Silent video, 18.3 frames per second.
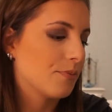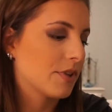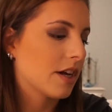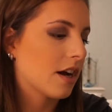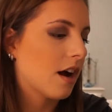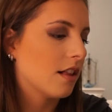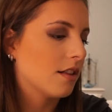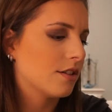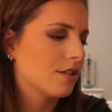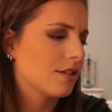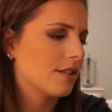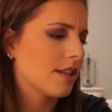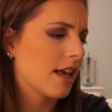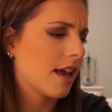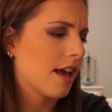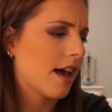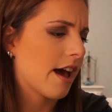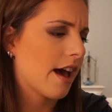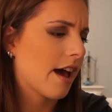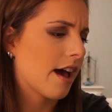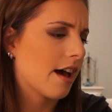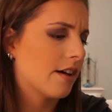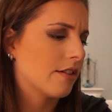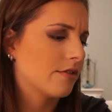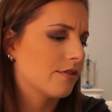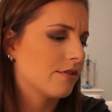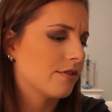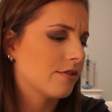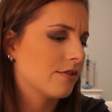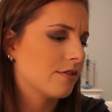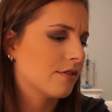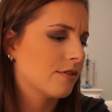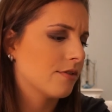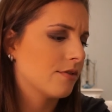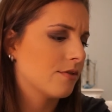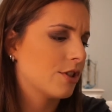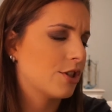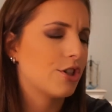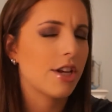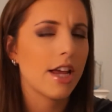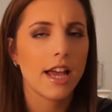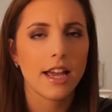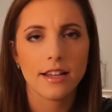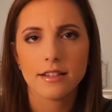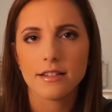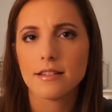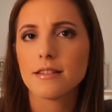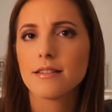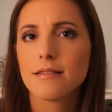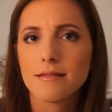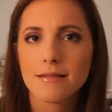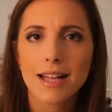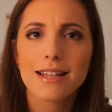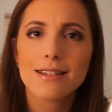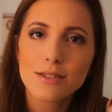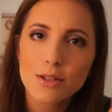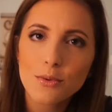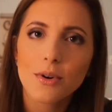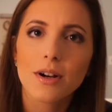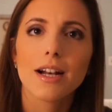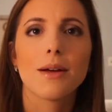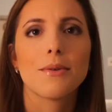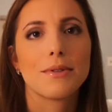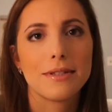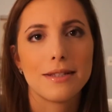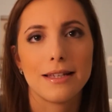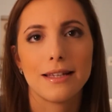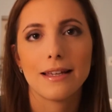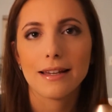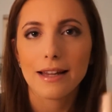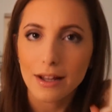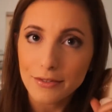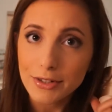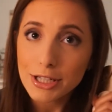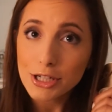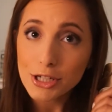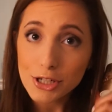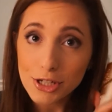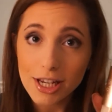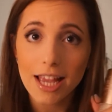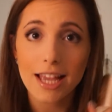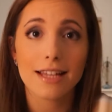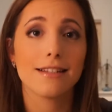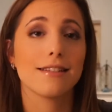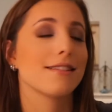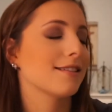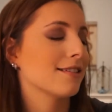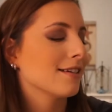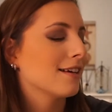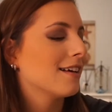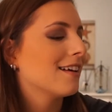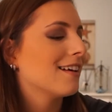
colors they have. Shades. That's the word I was thinking of. Shades.